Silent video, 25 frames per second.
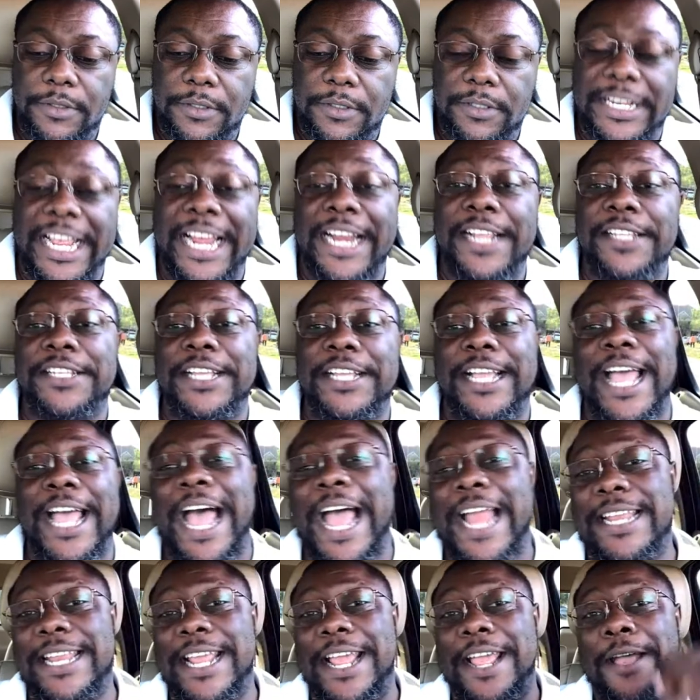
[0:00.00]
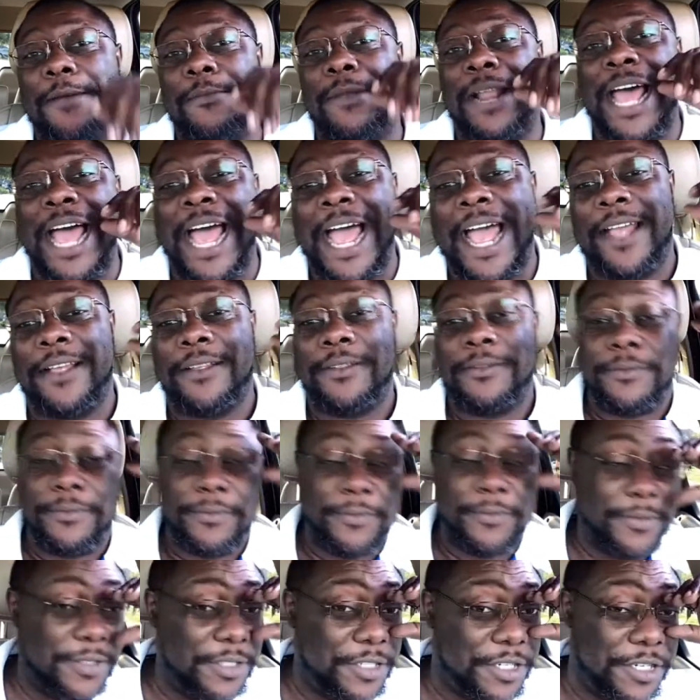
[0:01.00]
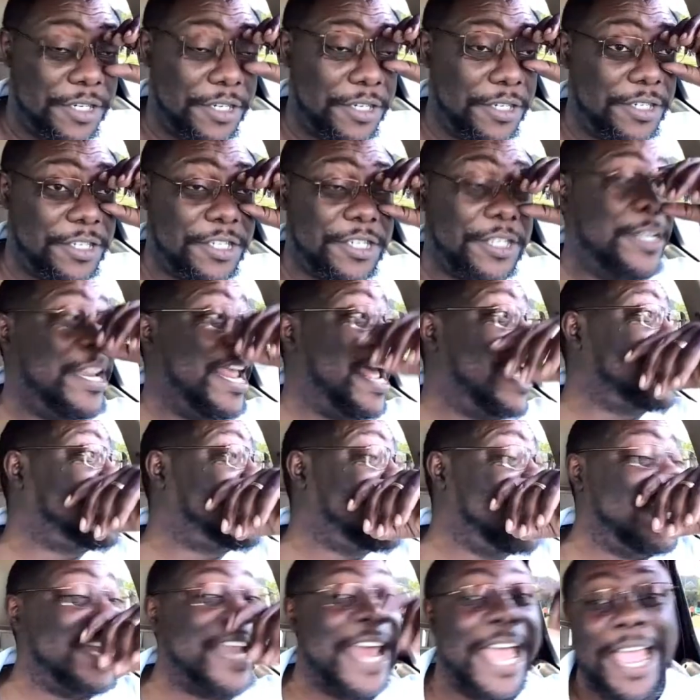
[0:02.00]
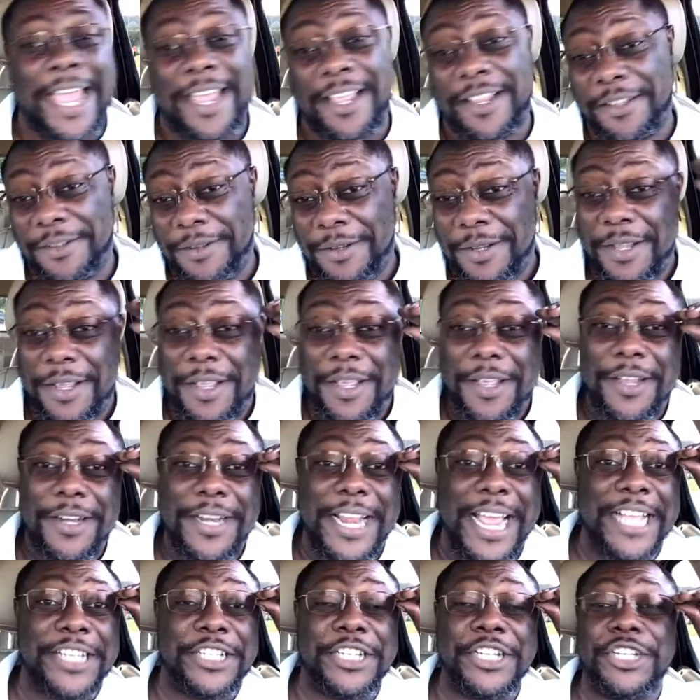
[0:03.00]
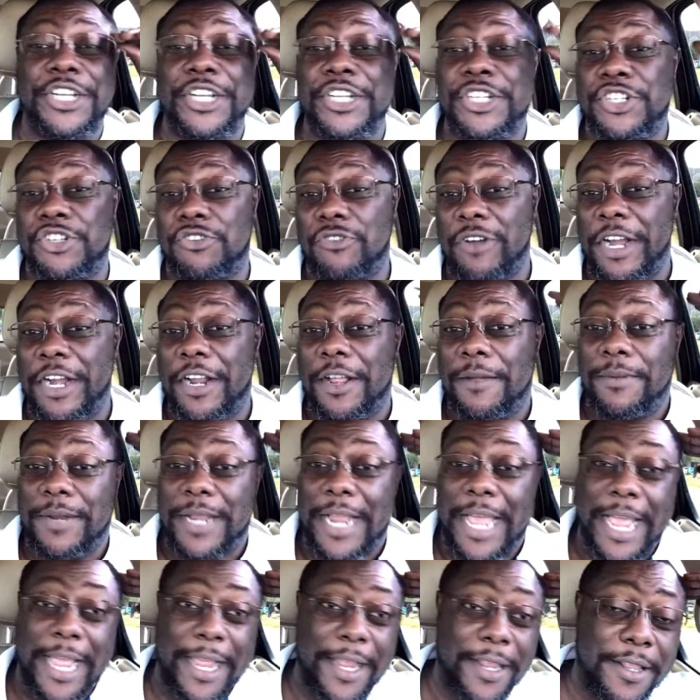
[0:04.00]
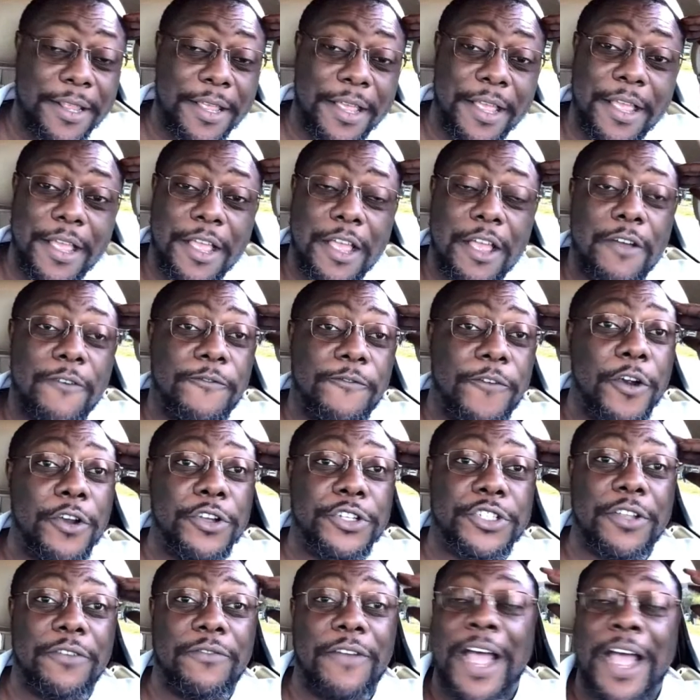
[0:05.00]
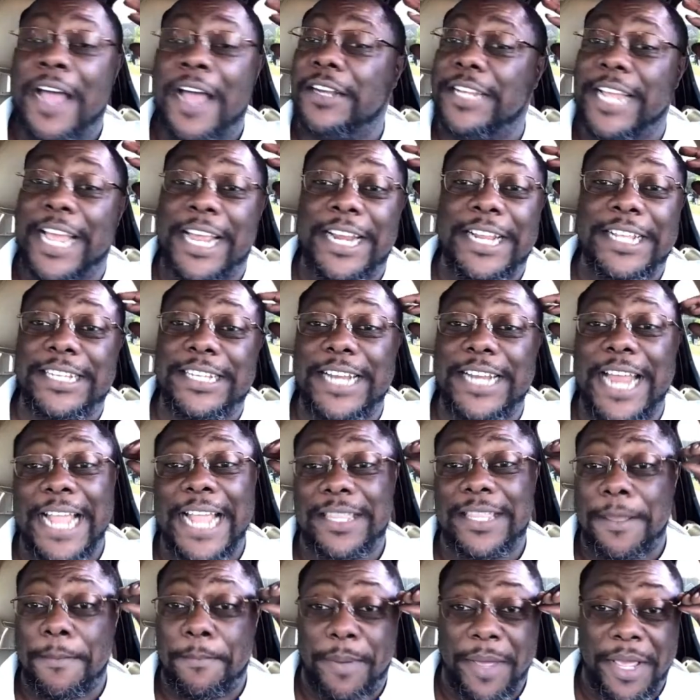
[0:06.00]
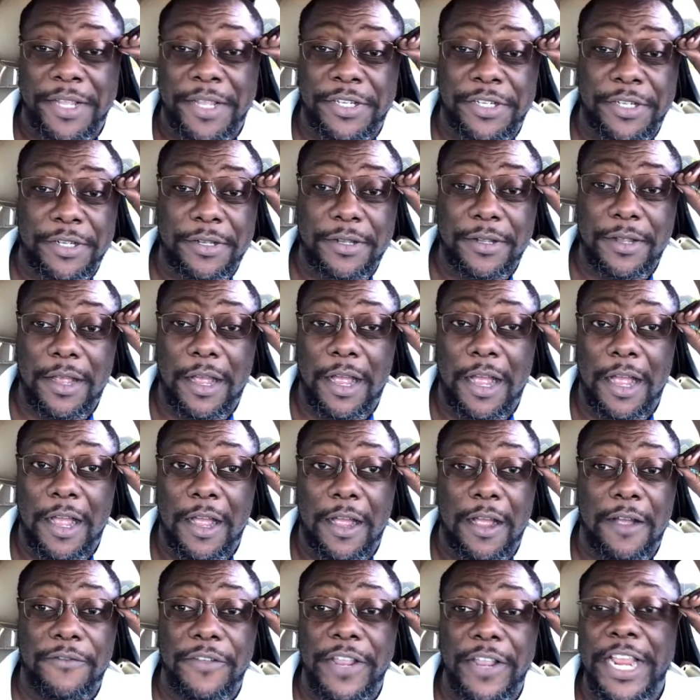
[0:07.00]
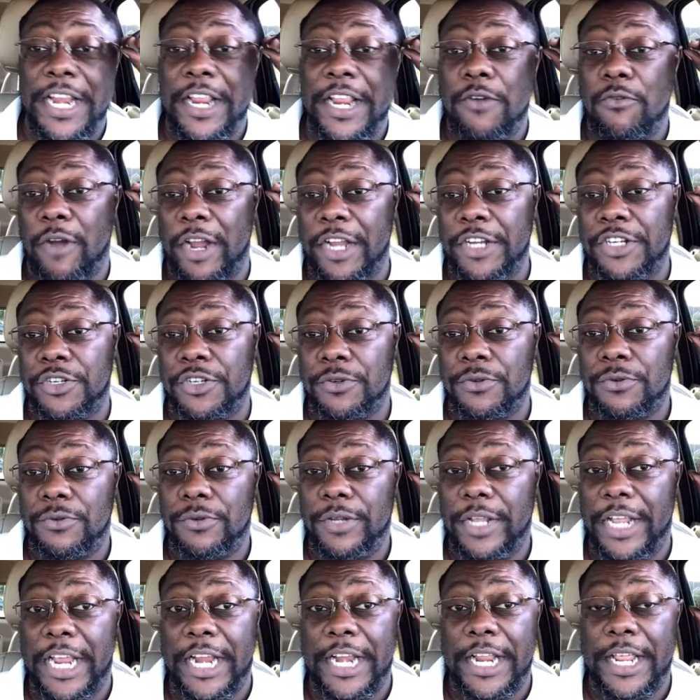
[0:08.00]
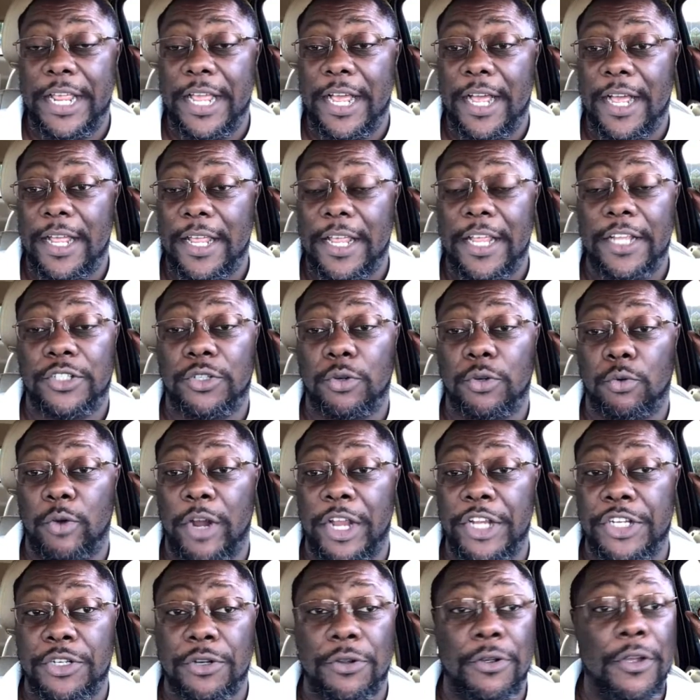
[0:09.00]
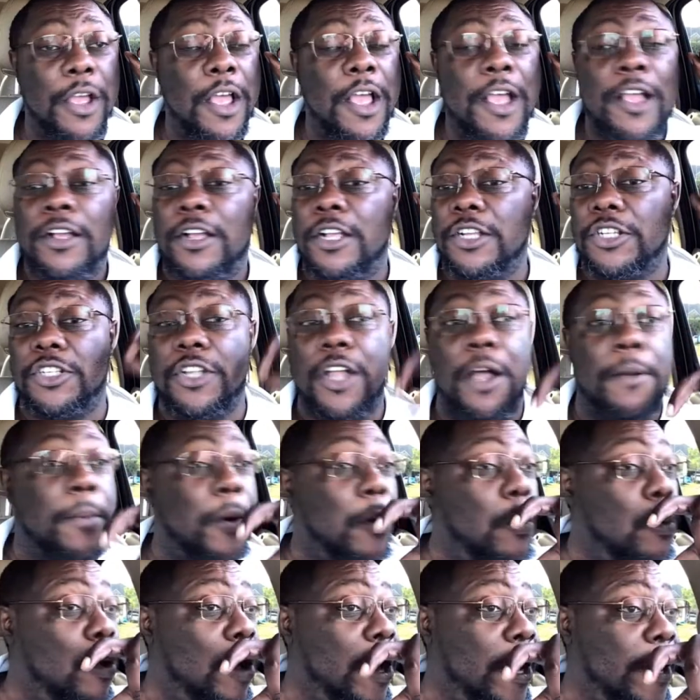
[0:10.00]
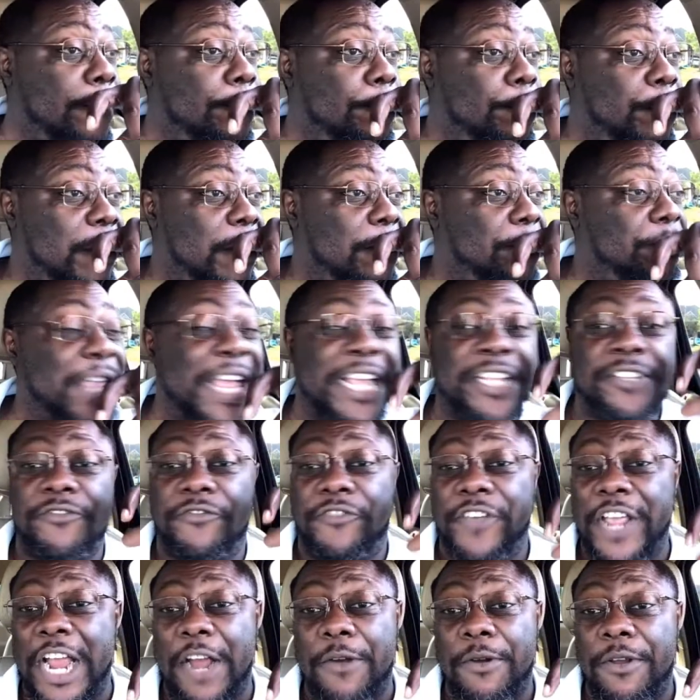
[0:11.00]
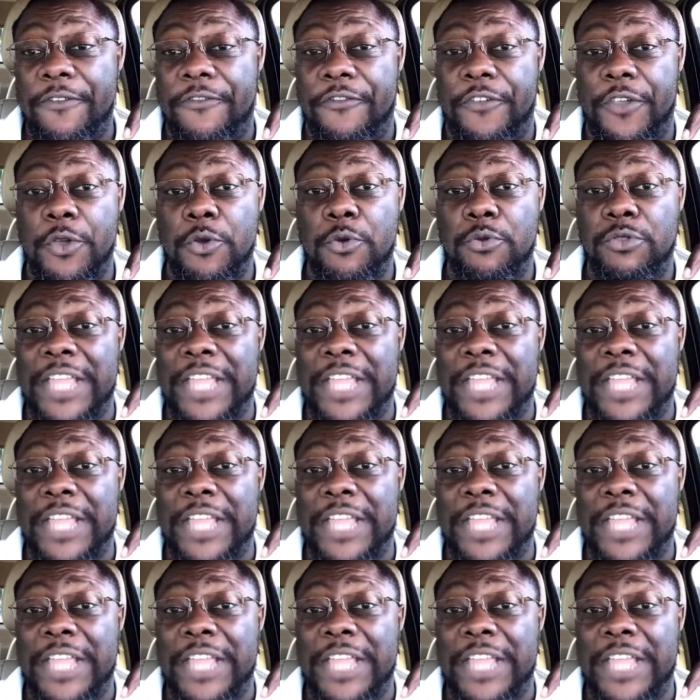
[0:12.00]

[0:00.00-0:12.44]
That is a goddamn lie. Now she lying. Now she just straight up lying. First of all, that is not the best of any interracial. Because number one, there's very few.